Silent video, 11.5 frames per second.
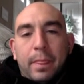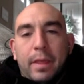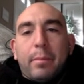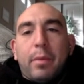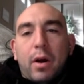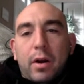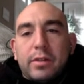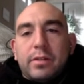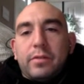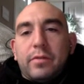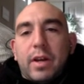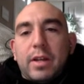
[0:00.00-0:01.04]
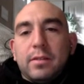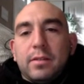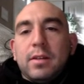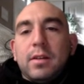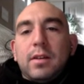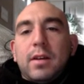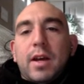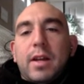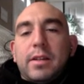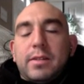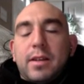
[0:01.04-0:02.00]
Part, right? And
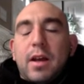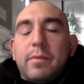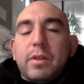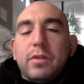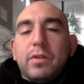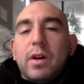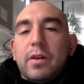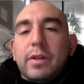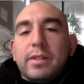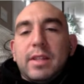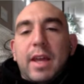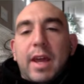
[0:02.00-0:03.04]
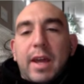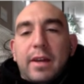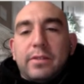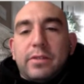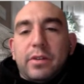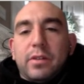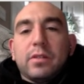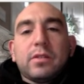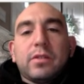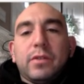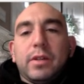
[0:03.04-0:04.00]
a sum, you know, is the answer
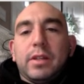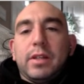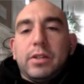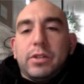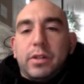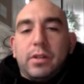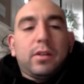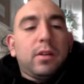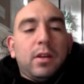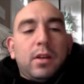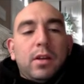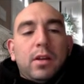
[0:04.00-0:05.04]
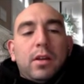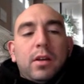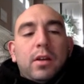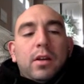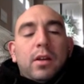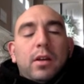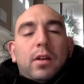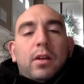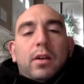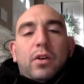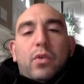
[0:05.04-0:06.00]
to an addition
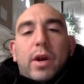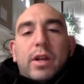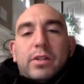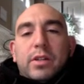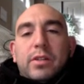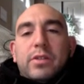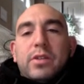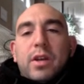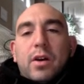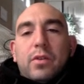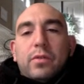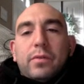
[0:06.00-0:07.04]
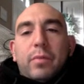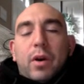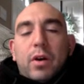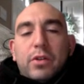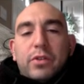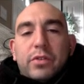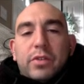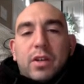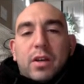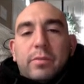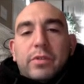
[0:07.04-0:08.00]
equation. So partial
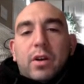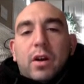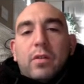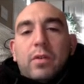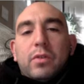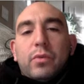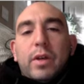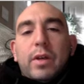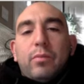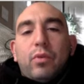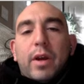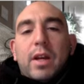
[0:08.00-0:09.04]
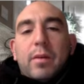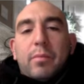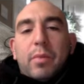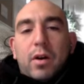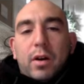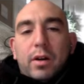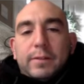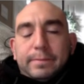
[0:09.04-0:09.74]
sums are when we break apart